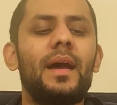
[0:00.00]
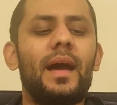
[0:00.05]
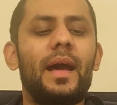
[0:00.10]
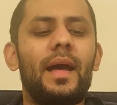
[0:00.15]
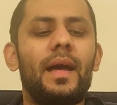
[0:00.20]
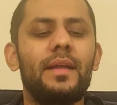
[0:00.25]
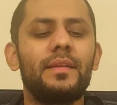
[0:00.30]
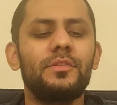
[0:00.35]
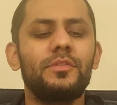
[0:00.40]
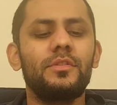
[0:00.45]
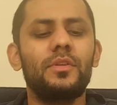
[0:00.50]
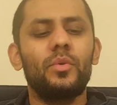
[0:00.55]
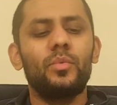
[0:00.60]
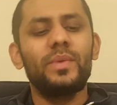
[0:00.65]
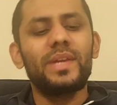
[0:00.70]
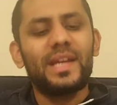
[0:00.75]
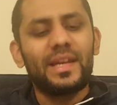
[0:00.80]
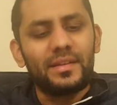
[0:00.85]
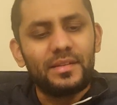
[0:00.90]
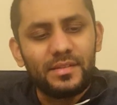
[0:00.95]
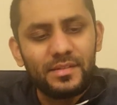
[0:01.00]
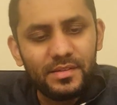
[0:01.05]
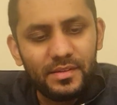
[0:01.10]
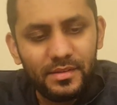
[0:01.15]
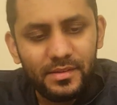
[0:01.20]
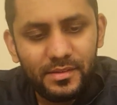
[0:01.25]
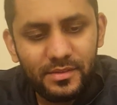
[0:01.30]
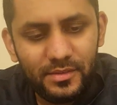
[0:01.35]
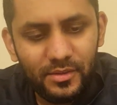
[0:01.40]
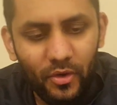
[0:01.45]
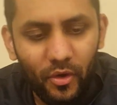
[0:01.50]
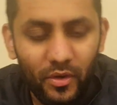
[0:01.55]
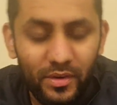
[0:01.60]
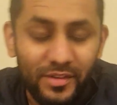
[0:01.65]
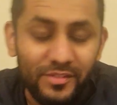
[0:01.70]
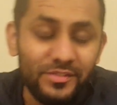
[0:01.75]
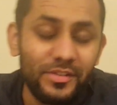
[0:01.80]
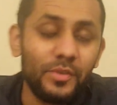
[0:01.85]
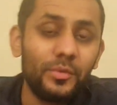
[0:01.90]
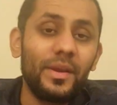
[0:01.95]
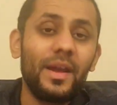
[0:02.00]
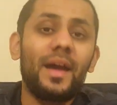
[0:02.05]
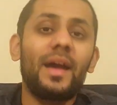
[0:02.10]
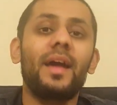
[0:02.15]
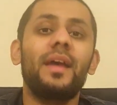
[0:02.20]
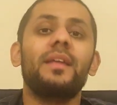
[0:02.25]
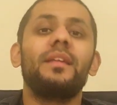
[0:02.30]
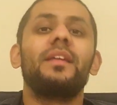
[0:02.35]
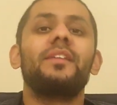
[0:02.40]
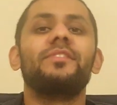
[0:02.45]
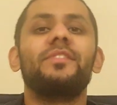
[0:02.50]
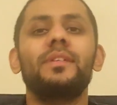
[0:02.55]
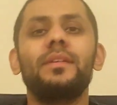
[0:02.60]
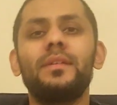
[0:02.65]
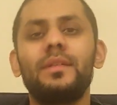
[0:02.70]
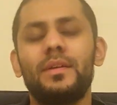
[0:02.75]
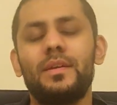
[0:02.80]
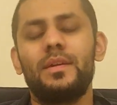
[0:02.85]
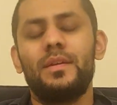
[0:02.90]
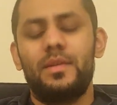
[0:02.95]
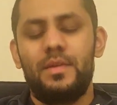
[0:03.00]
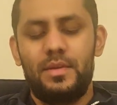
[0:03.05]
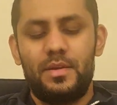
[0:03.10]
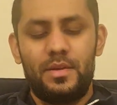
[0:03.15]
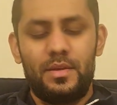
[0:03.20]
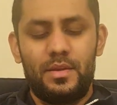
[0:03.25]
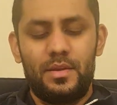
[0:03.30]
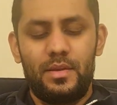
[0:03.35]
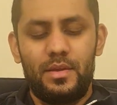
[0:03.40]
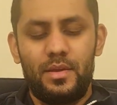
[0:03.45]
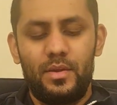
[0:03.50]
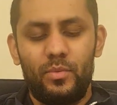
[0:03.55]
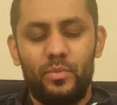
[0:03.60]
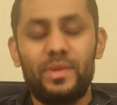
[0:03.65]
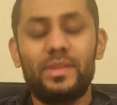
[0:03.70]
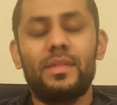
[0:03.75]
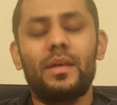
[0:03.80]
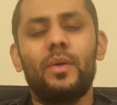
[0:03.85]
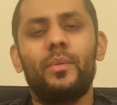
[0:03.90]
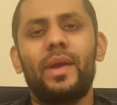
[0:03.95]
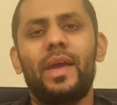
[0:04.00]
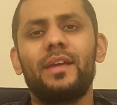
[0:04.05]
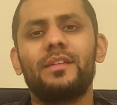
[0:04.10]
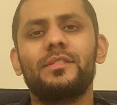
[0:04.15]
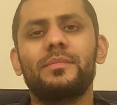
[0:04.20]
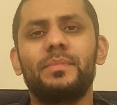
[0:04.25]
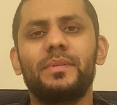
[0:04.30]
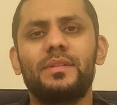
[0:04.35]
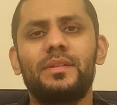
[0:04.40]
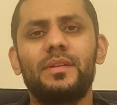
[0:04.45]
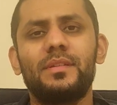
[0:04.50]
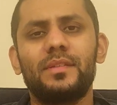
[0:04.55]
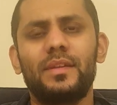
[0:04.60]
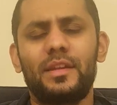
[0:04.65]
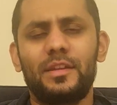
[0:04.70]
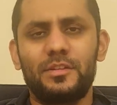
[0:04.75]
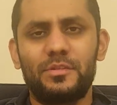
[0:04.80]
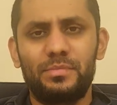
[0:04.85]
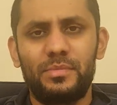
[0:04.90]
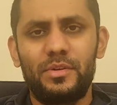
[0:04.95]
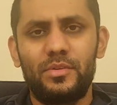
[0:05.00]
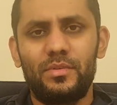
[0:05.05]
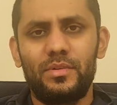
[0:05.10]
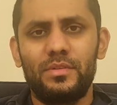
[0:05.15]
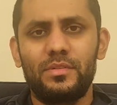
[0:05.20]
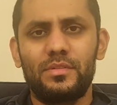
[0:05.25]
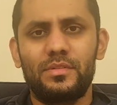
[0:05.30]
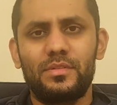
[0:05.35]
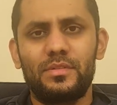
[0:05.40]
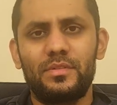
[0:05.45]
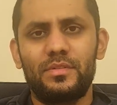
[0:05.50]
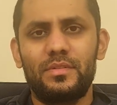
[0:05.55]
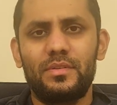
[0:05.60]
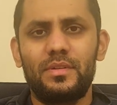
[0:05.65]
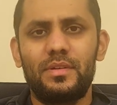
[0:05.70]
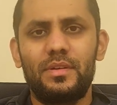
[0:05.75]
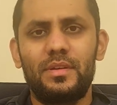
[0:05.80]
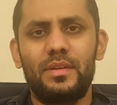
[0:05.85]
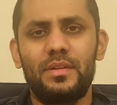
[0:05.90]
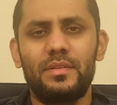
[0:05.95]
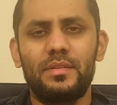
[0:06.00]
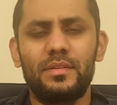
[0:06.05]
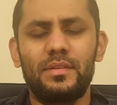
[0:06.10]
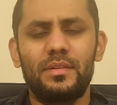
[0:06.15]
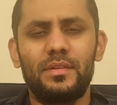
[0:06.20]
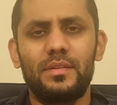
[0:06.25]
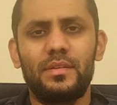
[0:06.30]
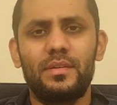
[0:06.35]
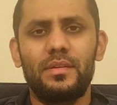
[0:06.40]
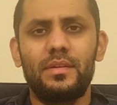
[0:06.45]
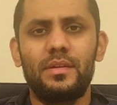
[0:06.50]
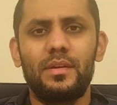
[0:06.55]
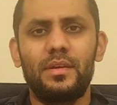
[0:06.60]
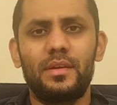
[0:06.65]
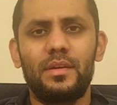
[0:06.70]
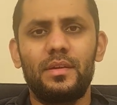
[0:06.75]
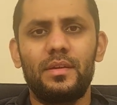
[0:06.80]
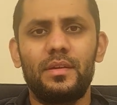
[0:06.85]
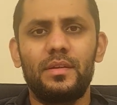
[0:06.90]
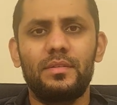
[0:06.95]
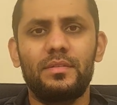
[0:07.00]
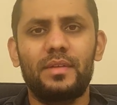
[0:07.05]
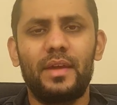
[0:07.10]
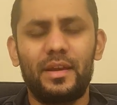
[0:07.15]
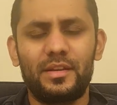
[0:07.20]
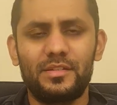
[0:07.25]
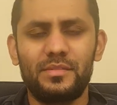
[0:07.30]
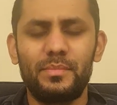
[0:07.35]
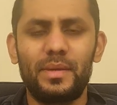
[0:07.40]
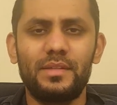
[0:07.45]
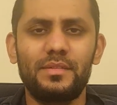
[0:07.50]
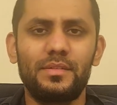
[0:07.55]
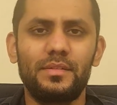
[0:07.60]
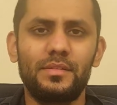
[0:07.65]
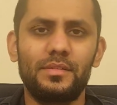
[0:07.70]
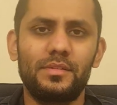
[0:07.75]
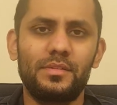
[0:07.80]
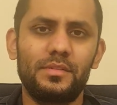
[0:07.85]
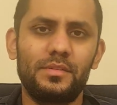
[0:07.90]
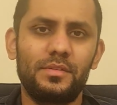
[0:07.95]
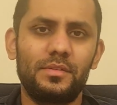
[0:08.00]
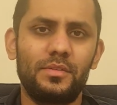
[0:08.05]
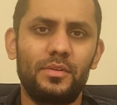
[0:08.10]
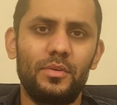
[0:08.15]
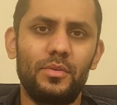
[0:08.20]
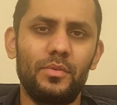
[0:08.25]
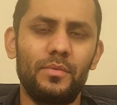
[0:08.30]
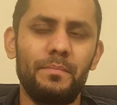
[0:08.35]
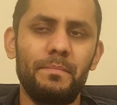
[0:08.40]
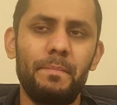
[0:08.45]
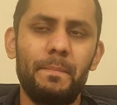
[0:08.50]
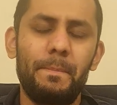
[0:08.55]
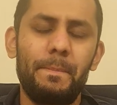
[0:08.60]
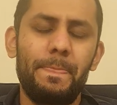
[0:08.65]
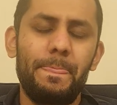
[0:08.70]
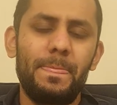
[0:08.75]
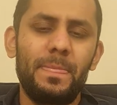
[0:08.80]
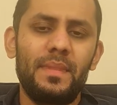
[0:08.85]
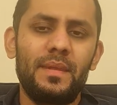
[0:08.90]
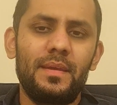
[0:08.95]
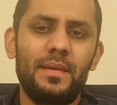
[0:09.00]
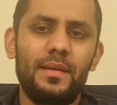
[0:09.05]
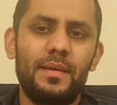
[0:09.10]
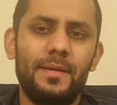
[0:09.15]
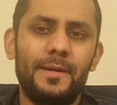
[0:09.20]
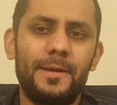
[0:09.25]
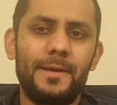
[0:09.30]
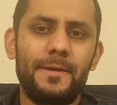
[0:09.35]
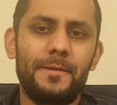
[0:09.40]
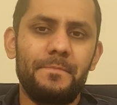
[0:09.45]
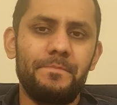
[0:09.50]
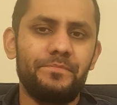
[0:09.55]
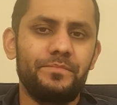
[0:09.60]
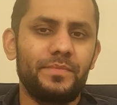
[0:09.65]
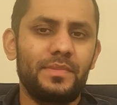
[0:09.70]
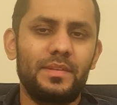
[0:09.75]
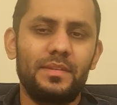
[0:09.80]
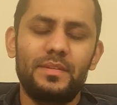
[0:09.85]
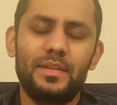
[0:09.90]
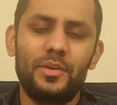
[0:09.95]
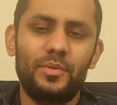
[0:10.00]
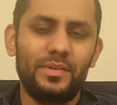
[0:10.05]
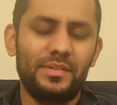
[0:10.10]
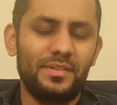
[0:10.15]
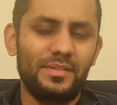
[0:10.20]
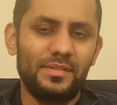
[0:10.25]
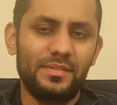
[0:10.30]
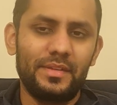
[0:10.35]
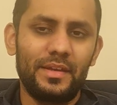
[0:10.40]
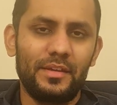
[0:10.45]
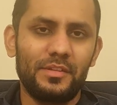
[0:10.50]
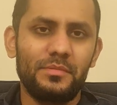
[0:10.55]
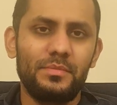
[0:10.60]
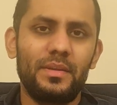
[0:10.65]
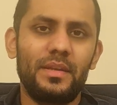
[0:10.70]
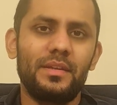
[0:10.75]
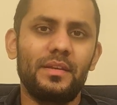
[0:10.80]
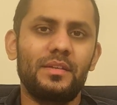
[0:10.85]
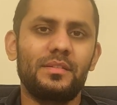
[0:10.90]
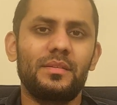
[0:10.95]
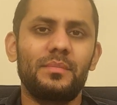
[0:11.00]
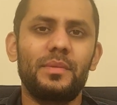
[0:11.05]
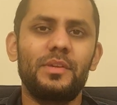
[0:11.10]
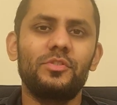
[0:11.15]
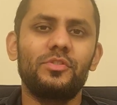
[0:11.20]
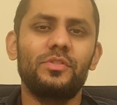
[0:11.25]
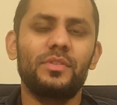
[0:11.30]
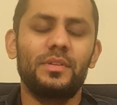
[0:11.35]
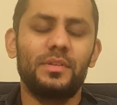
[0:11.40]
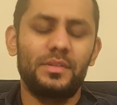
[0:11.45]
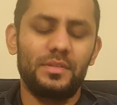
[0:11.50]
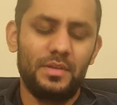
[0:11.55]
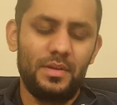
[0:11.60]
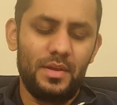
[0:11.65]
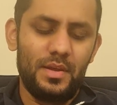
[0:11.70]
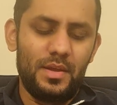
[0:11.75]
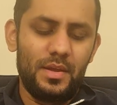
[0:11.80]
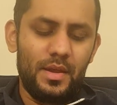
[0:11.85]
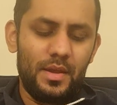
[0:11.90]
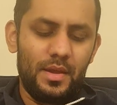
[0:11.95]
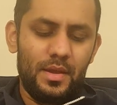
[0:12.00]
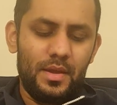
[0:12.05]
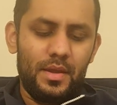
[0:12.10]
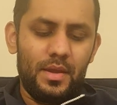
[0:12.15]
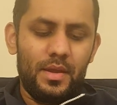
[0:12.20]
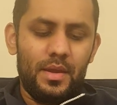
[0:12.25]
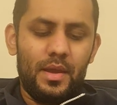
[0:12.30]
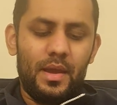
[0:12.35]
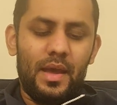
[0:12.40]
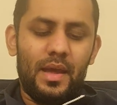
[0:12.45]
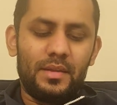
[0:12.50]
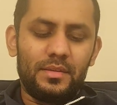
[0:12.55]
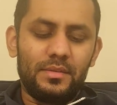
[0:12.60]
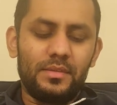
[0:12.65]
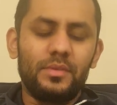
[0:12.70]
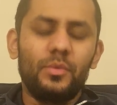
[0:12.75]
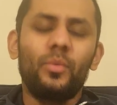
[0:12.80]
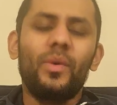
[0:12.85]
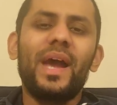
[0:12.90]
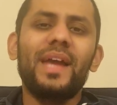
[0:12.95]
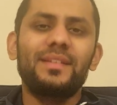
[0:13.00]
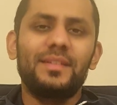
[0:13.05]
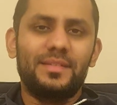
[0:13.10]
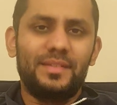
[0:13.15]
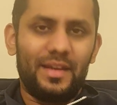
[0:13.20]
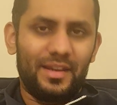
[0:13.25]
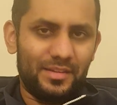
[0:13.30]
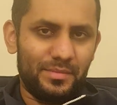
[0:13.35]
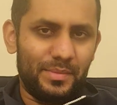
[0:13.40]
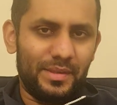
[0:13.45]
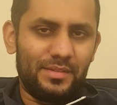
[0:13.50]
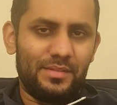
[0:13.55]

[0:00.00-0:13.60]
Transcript: And, we can assist on a very high level with our expertise and experience in tax matters. So inheritance tax planning, as I mentioned, and wider tax